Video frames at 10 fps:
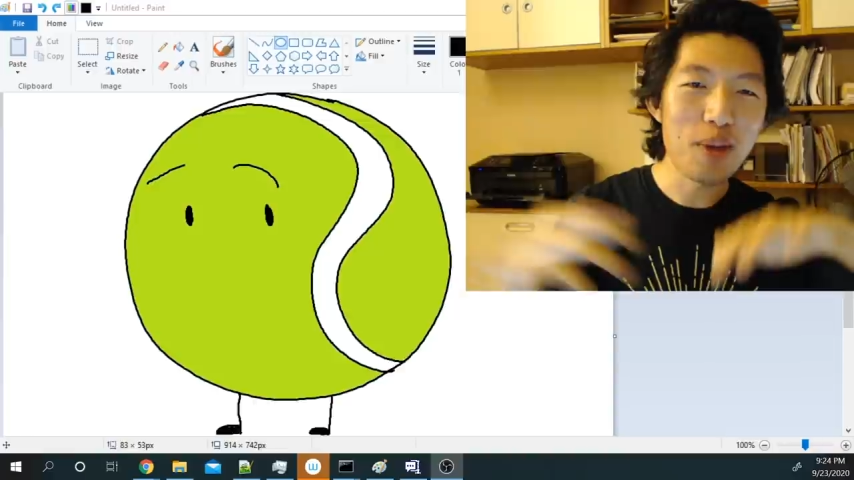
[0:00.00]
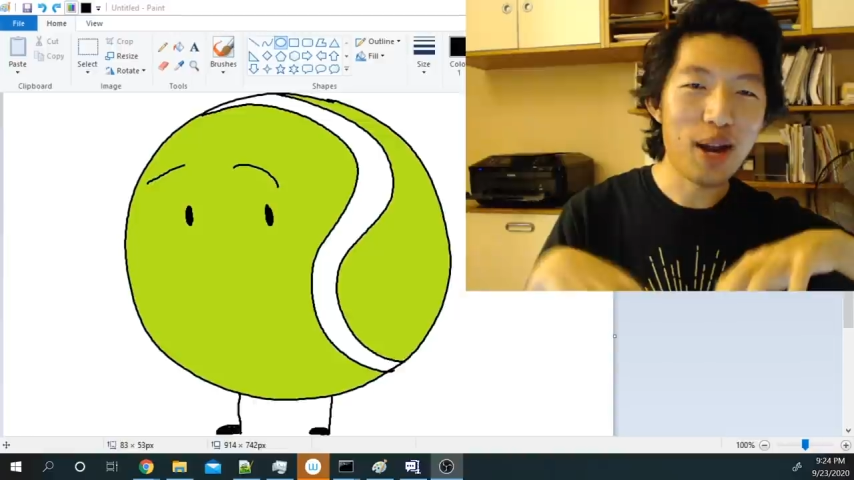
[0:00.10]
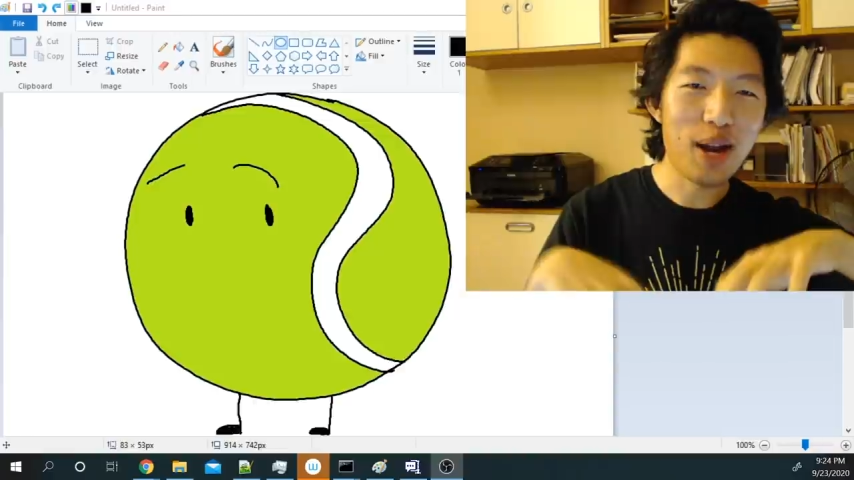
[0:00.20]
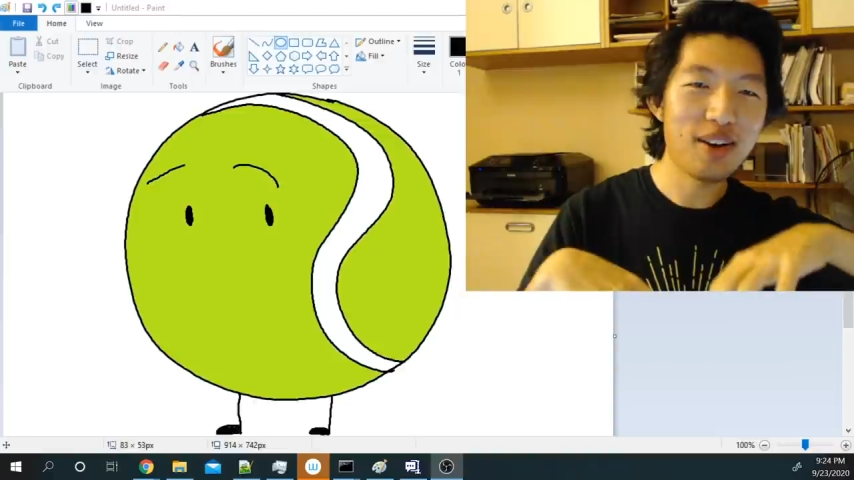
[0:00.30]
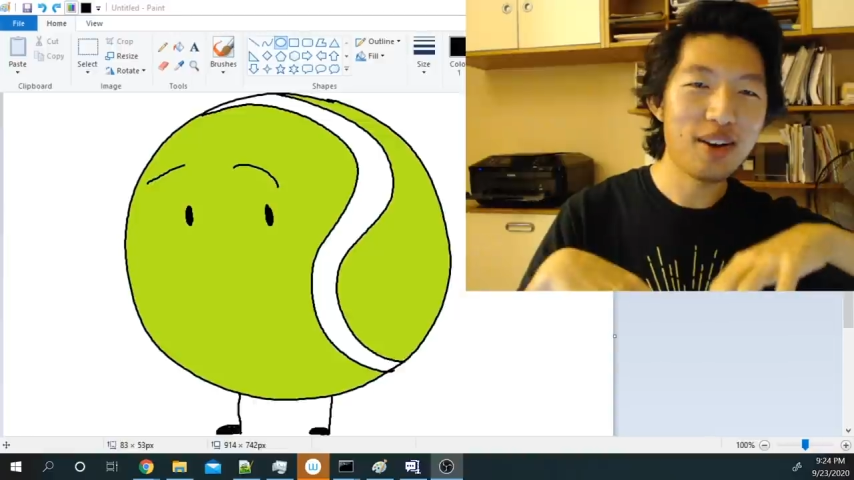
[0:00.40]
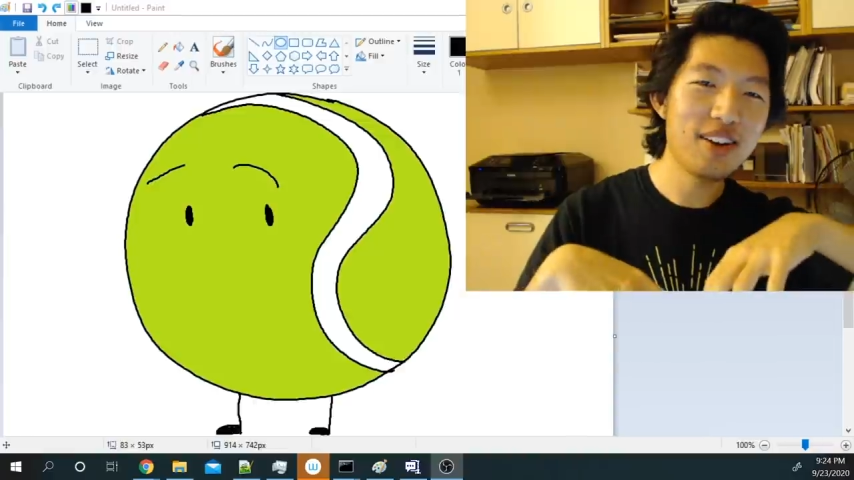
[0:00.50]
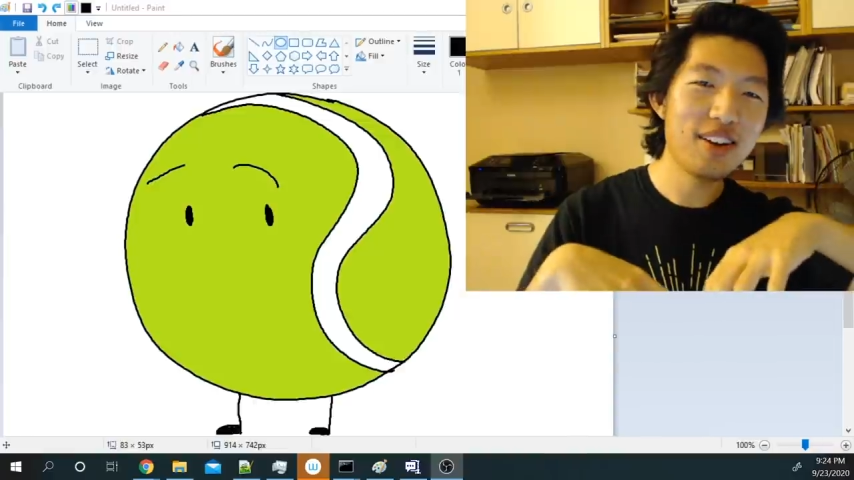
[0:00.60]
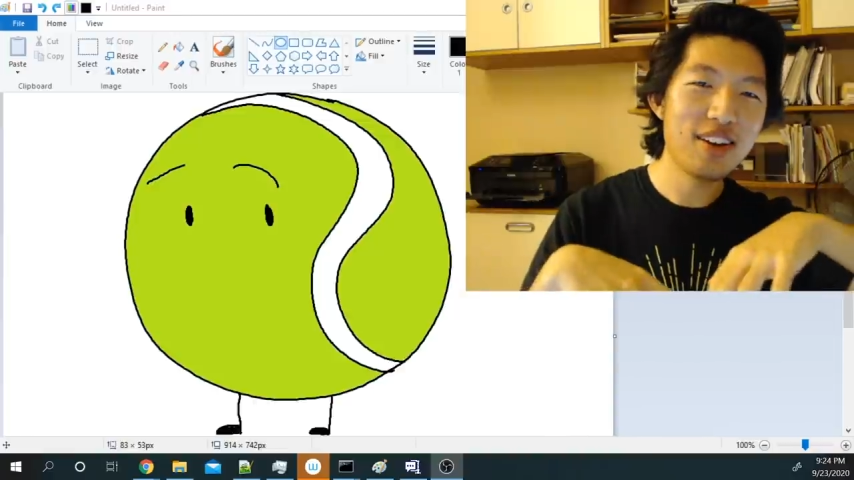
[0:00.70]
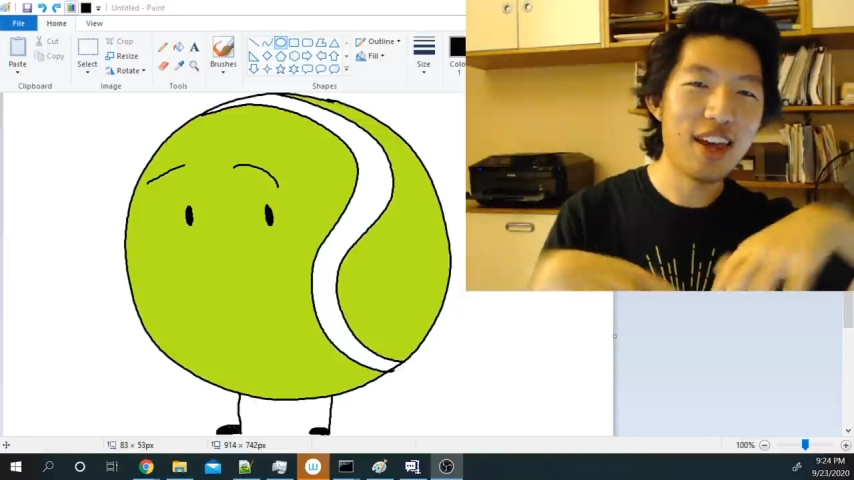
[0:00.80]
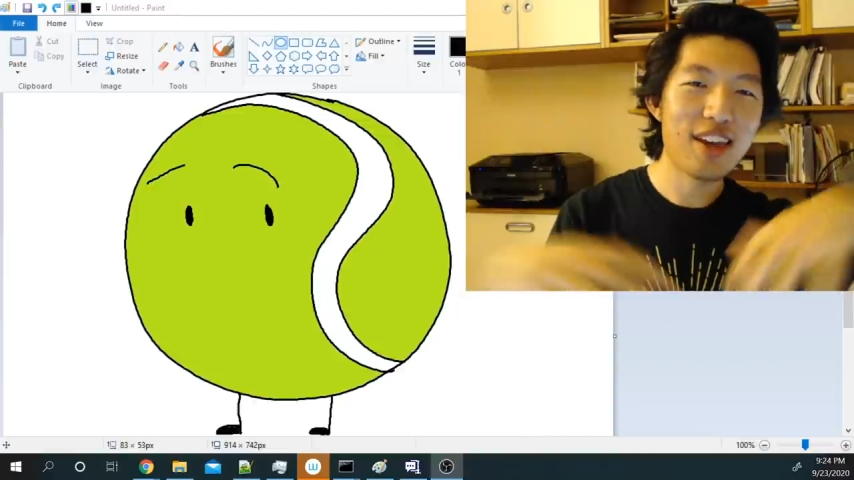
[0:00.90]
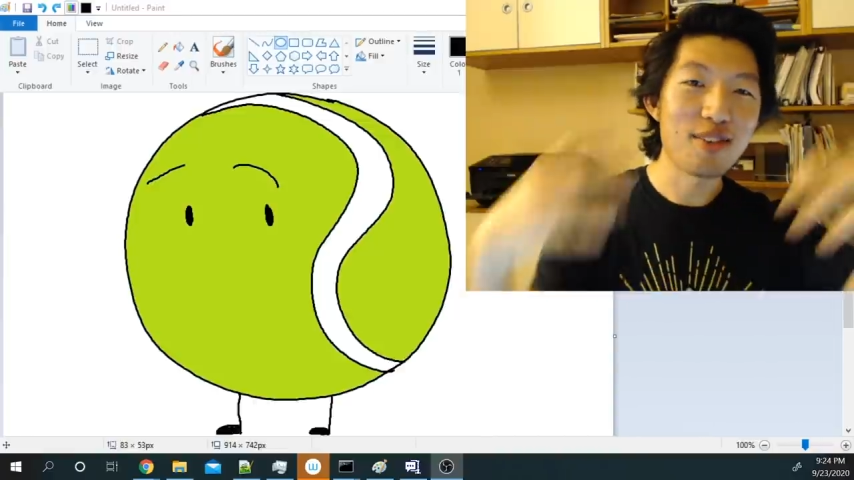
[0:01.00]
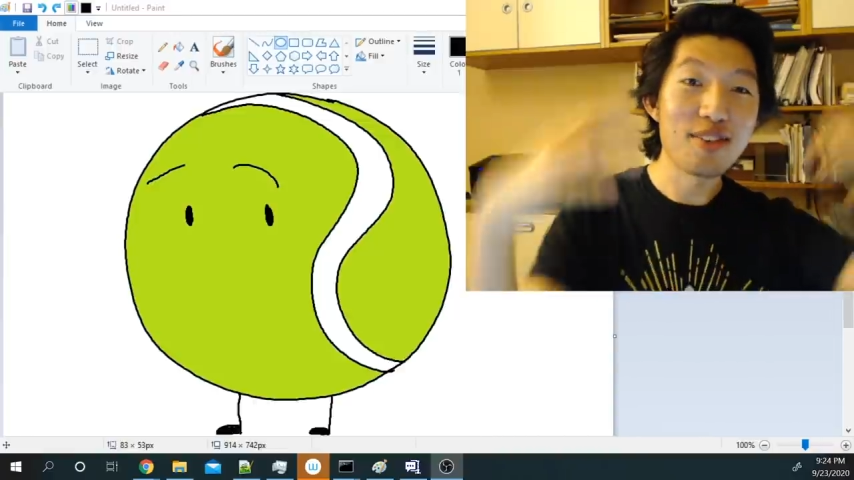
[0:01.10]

era and are